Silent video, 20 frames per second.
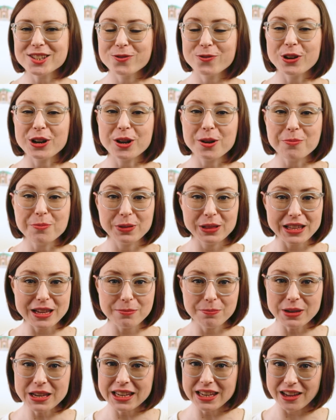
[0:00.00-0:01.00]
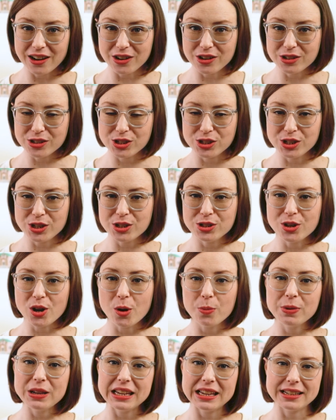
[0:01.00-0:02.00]
is for complete beginners to
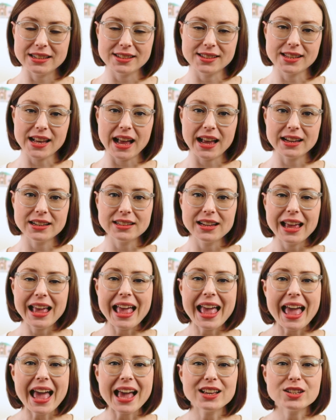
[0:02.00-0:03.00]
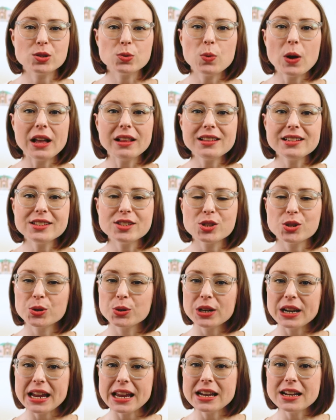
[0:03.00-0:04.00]
Adobe InDesign, as well as
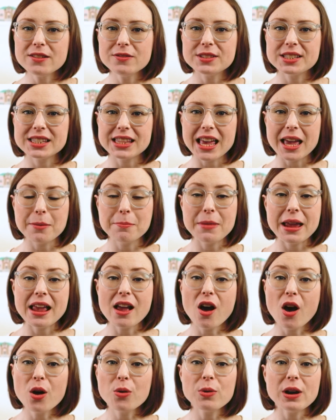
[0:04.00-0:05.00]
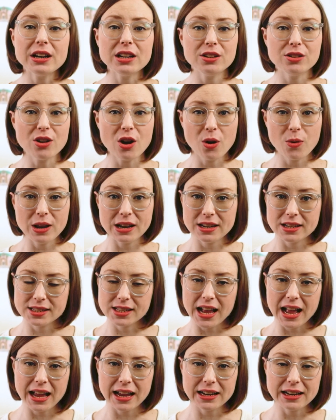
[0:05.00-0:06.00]
creatives that may already know
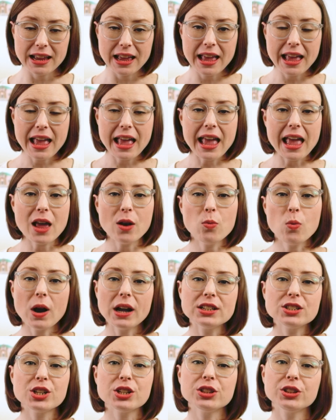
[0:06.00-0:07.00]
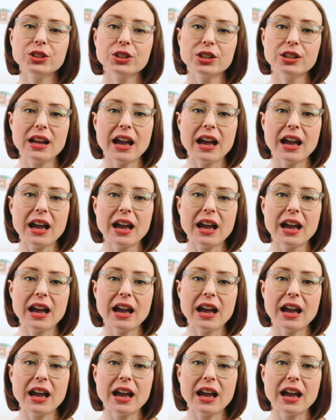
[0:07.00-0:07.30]
InDesign and want to learn